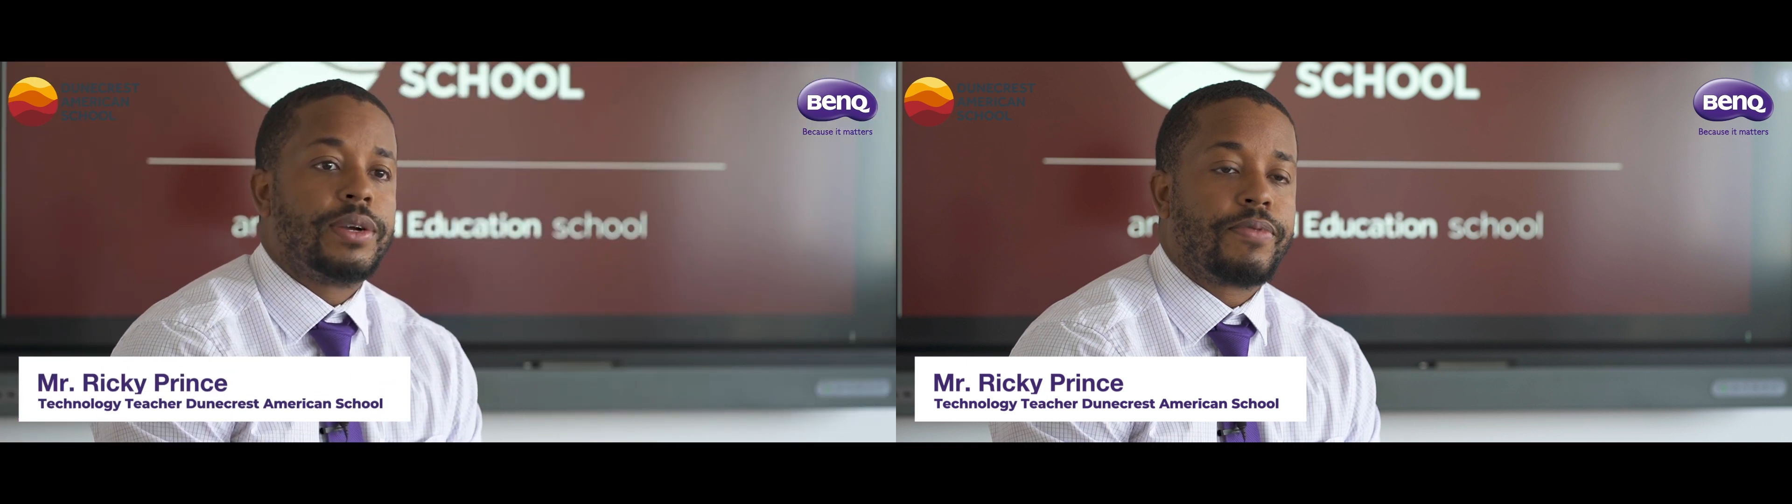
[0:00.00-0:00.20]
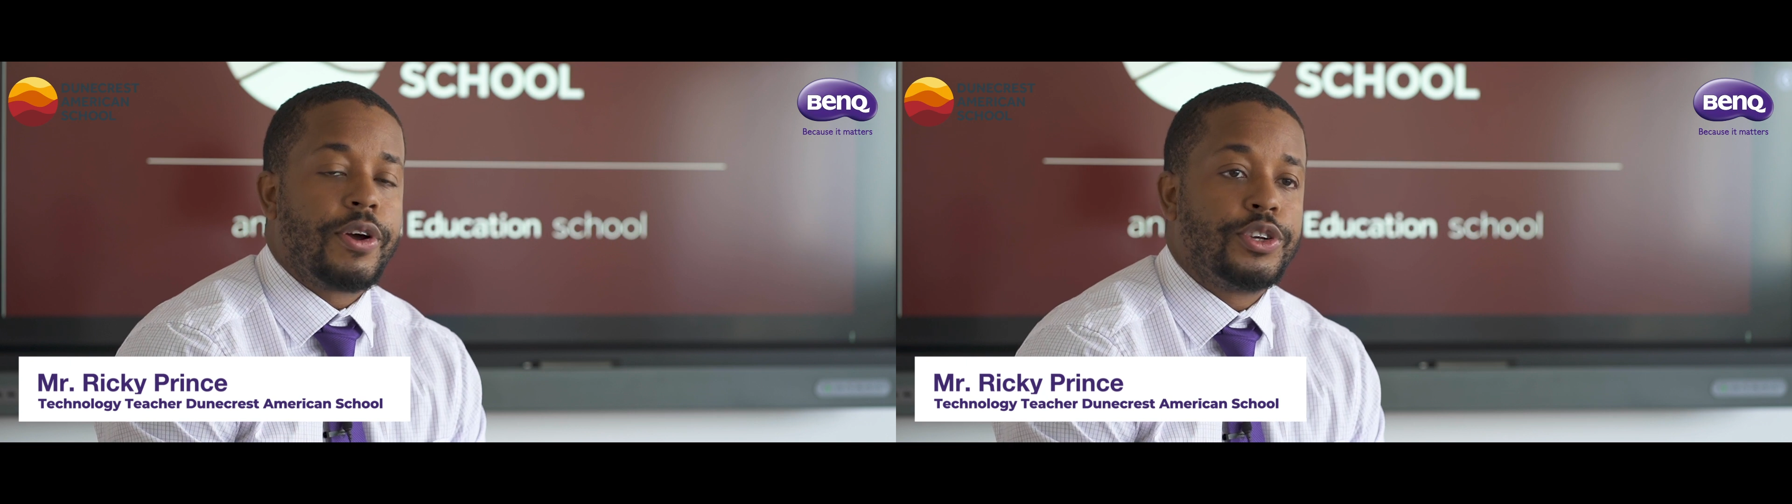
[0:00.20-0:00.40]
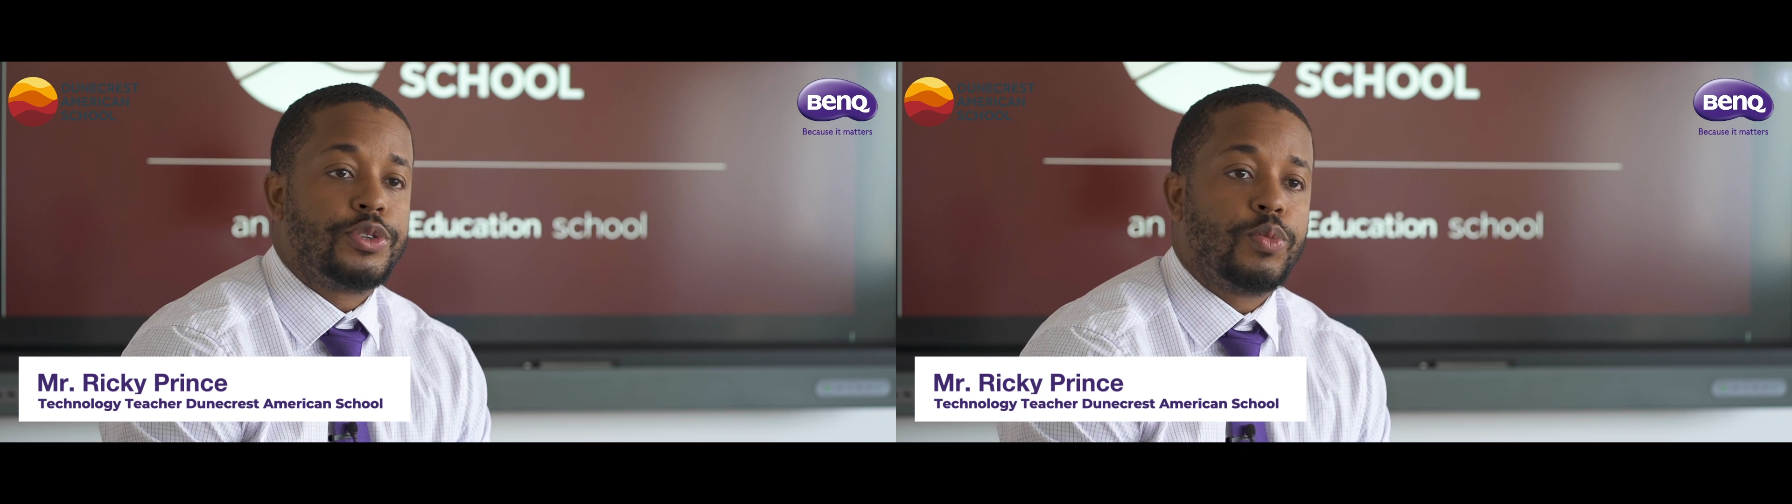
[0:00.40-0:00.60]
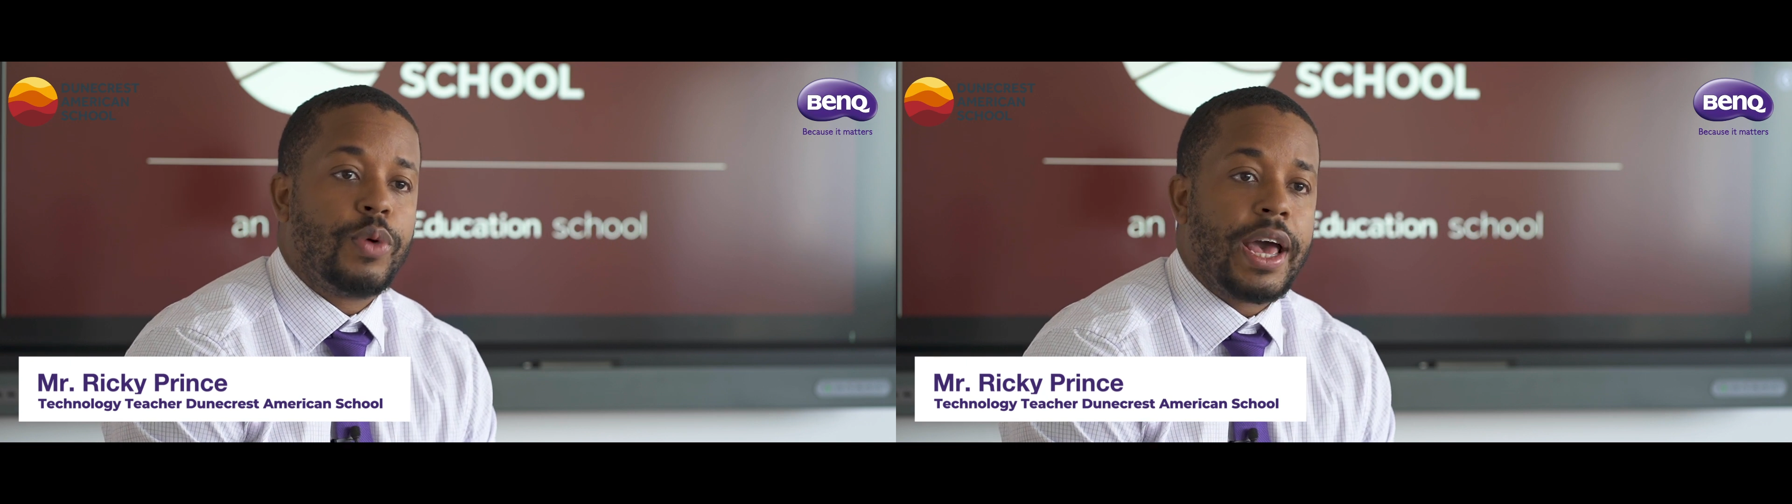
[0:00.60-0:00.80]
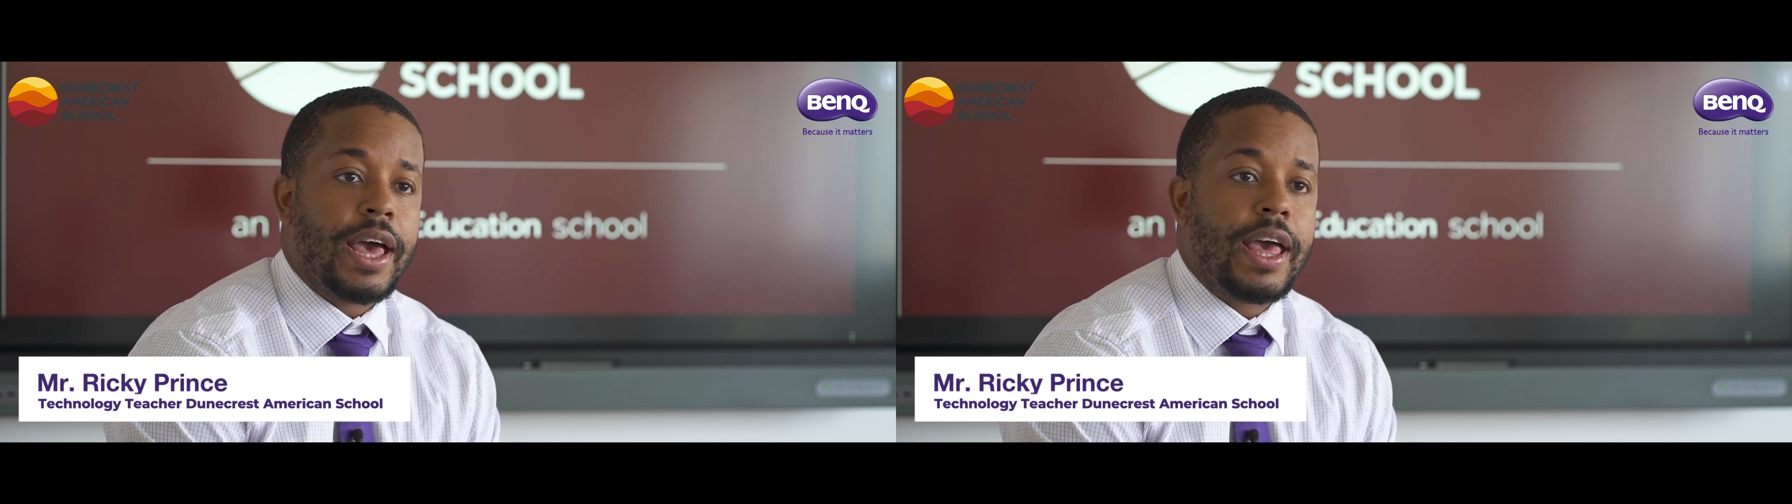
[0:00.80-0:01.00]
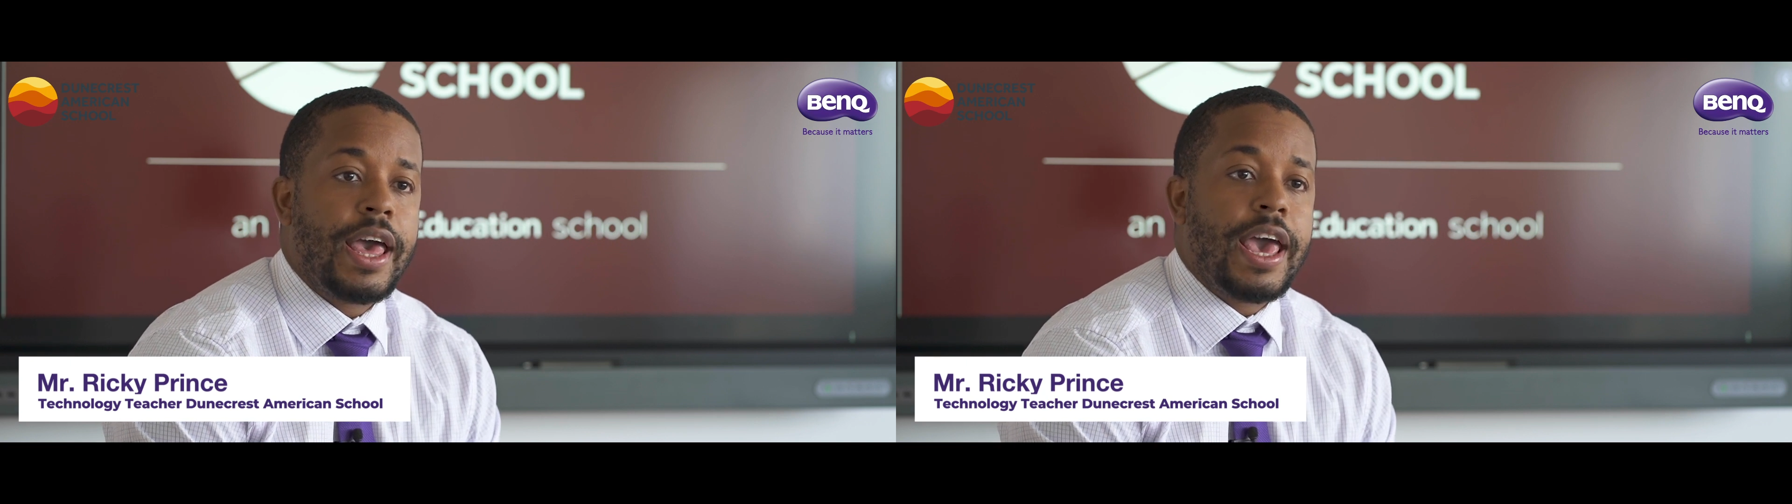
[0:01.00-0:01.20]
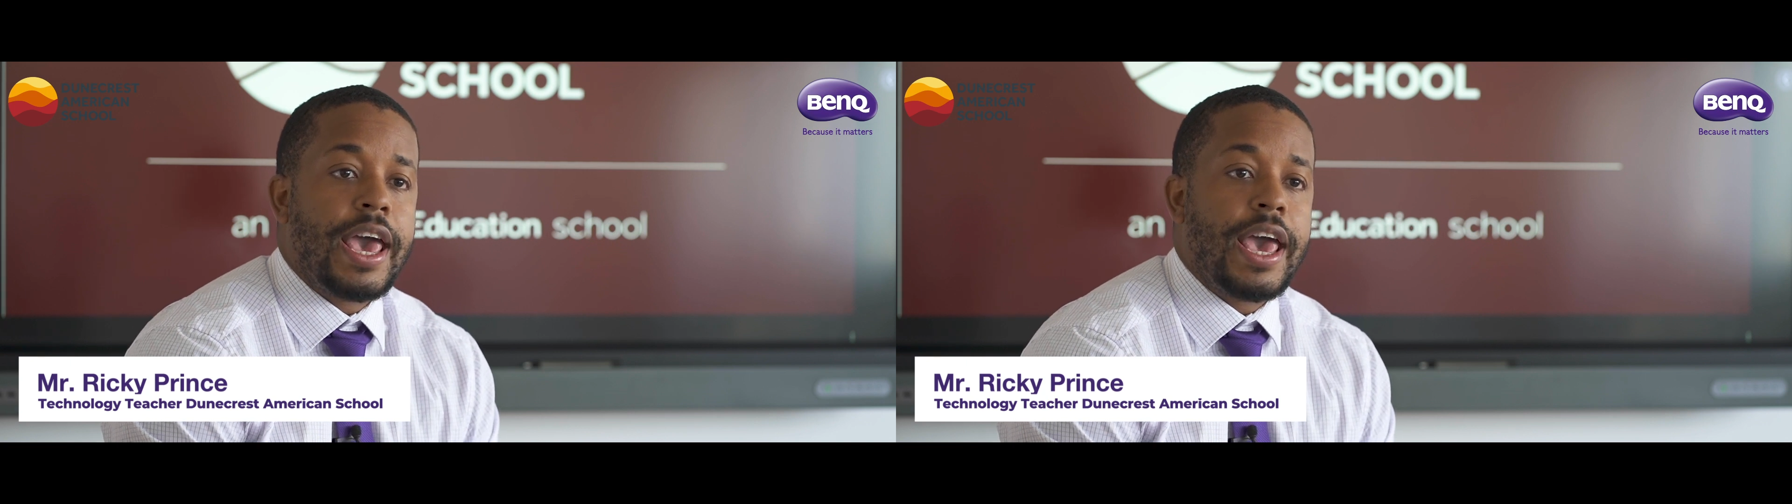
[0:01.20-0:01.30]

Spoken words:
approach where